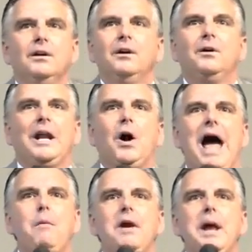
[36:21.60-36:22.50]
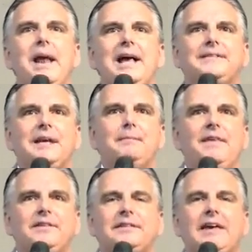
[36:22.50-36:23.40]
Well, Lord, I want a blessing, but
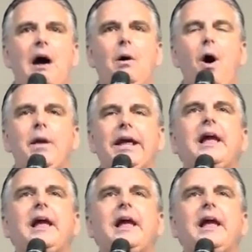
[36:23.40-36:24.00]
this is how I want it.